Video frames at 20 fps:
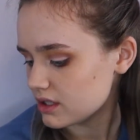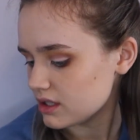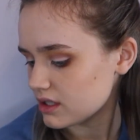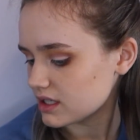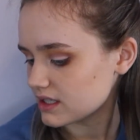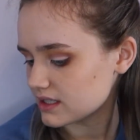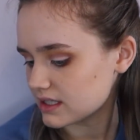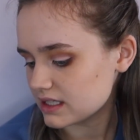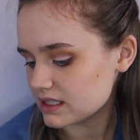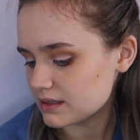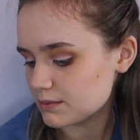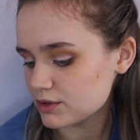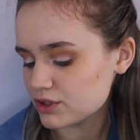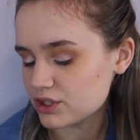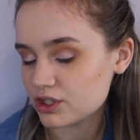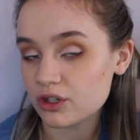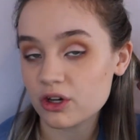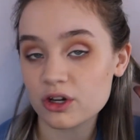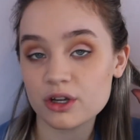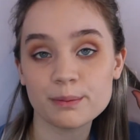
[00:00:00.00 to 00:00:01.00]
Because that's the most
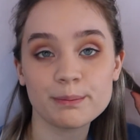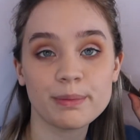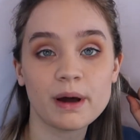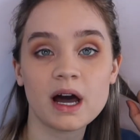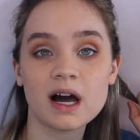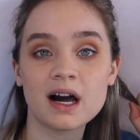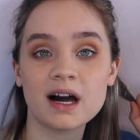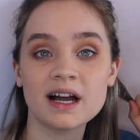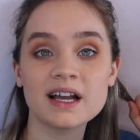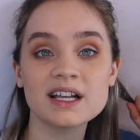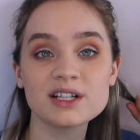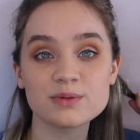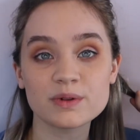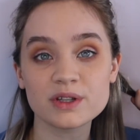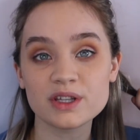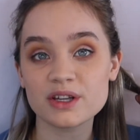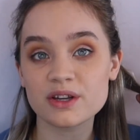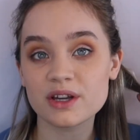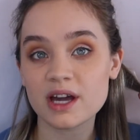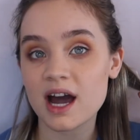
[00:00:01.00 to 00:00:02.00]
annoying part, is when
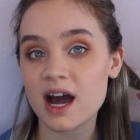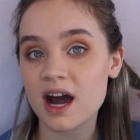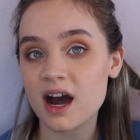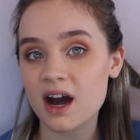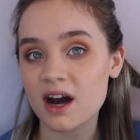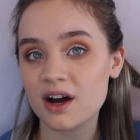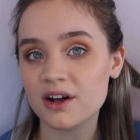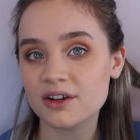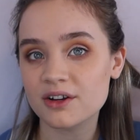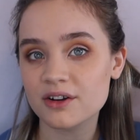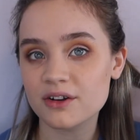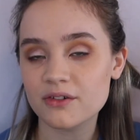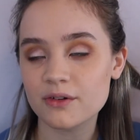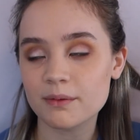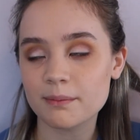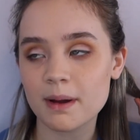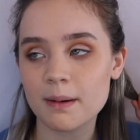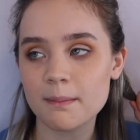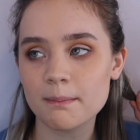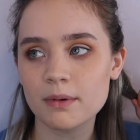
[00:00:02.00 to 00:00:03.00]
you can't
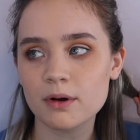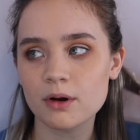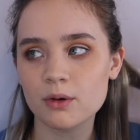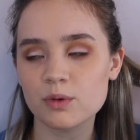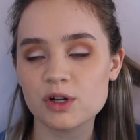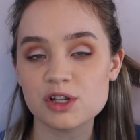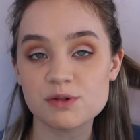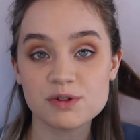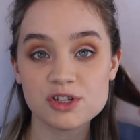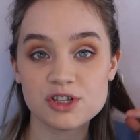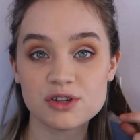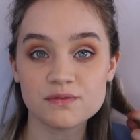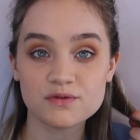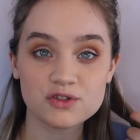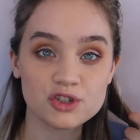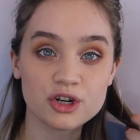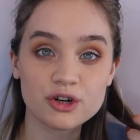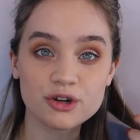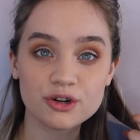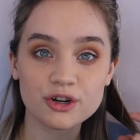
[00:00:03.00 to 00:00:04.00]
remember which bits you've
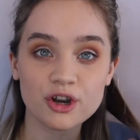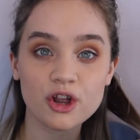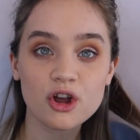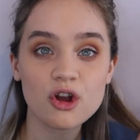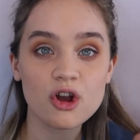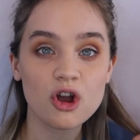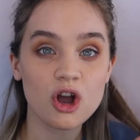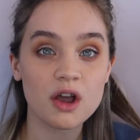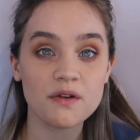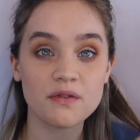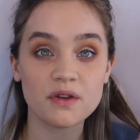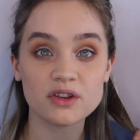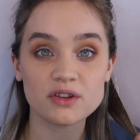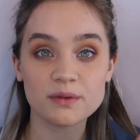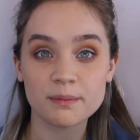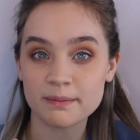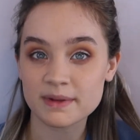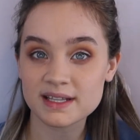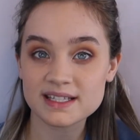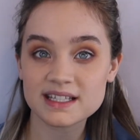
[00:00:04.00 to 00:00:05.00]
done, or if you end up
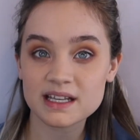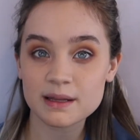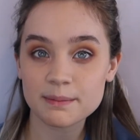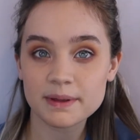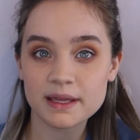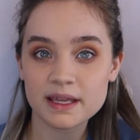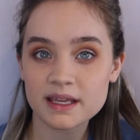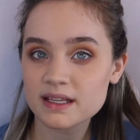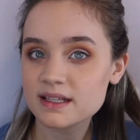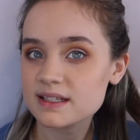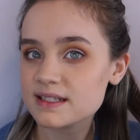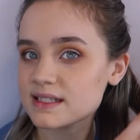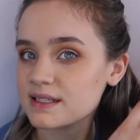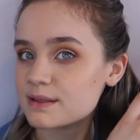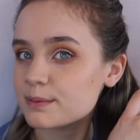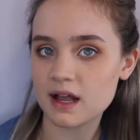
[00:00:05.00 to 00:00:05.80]
missing a piece.